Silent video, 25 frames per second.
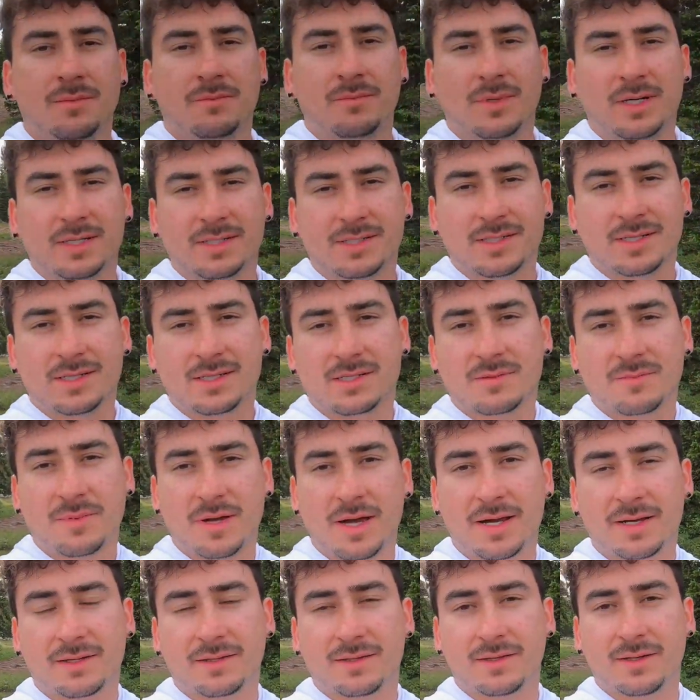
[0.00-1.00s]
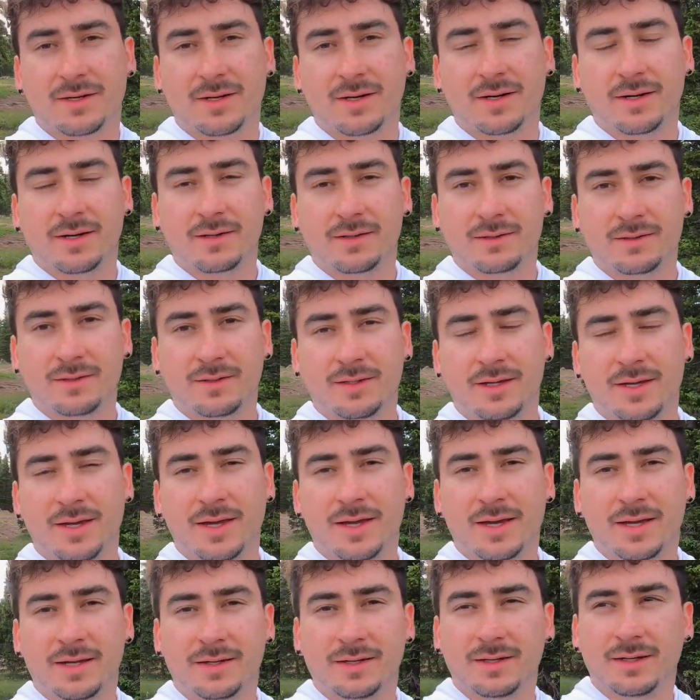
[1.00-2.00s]
My tent's back there,
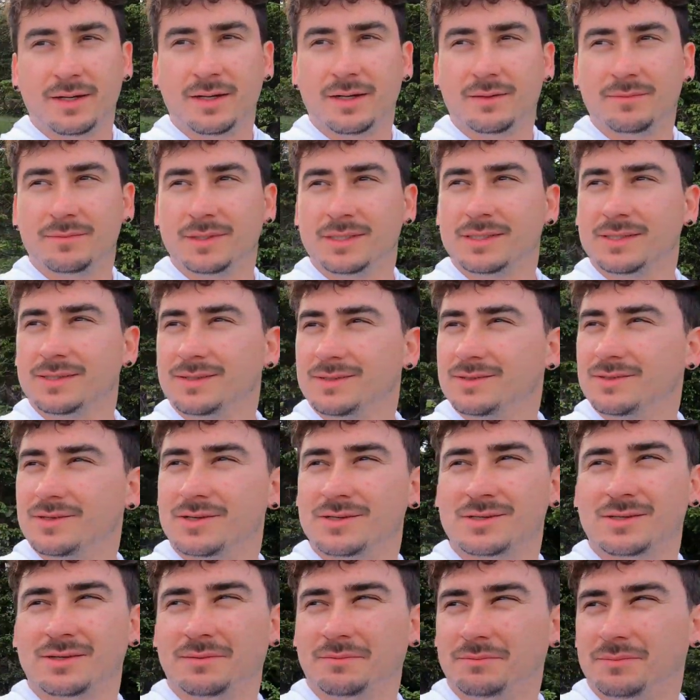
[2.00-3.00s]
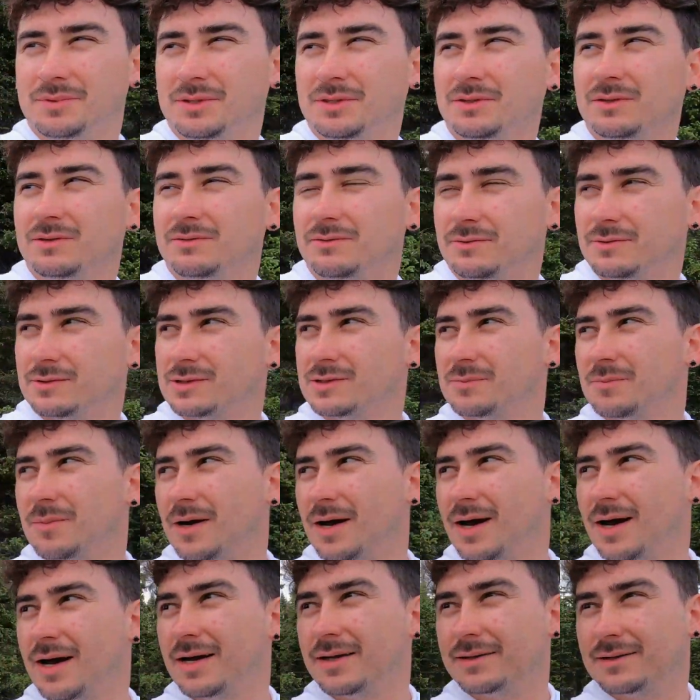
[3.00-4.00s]
and this is just a beautiful
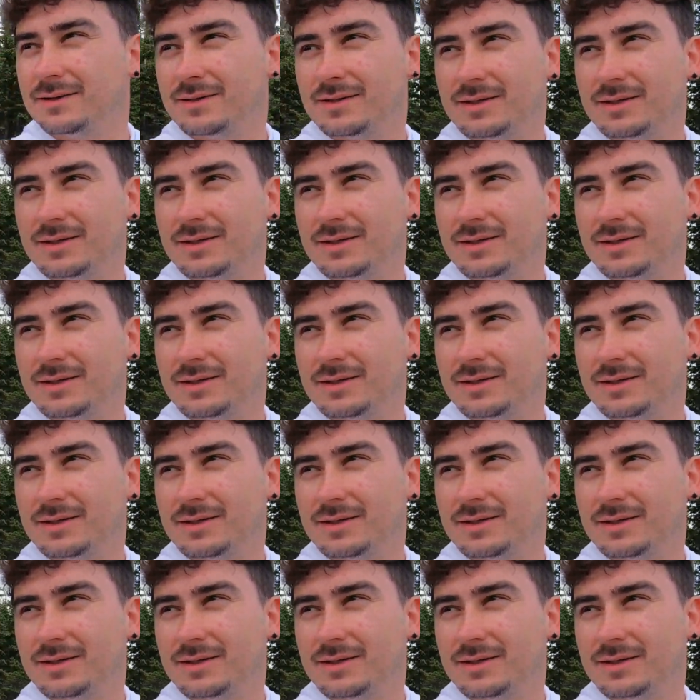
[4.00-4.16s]
spot.